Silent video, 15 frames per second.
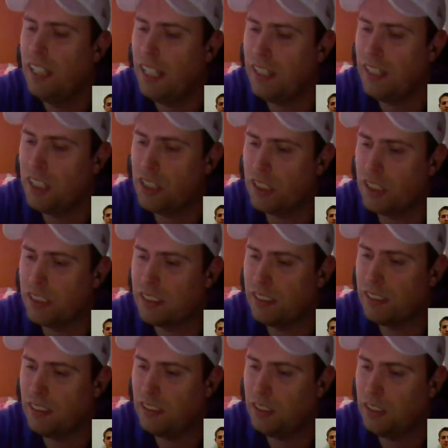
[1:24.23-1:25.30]
And then
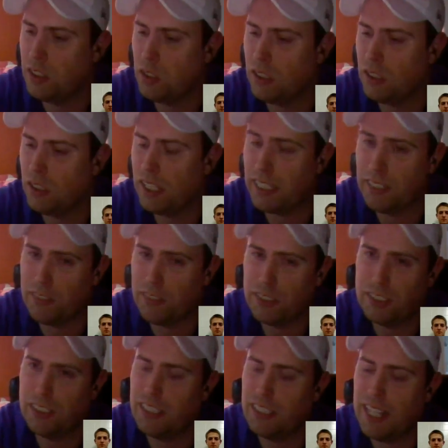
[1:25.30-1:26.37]
just, if there's
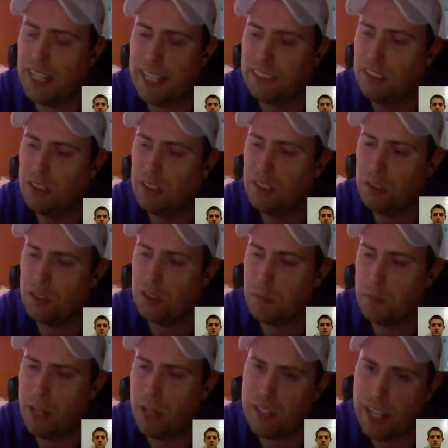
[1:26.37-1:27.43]
something asking you to
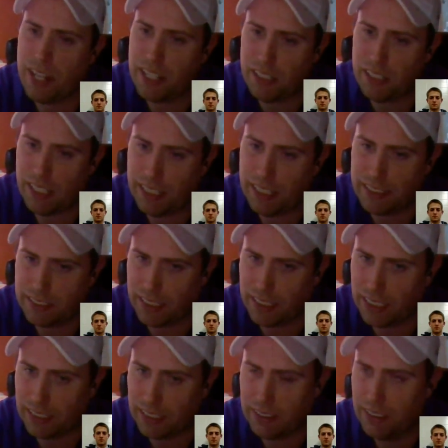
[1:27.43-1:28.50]
compare and analyze,
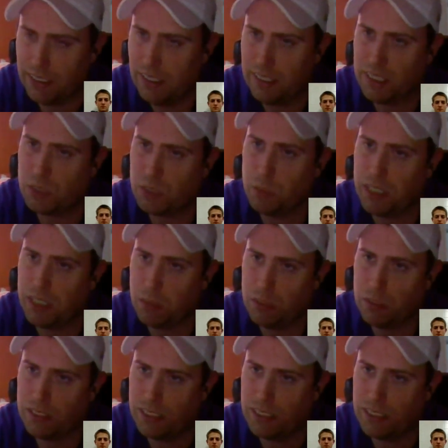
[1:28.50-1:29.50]
like this week it was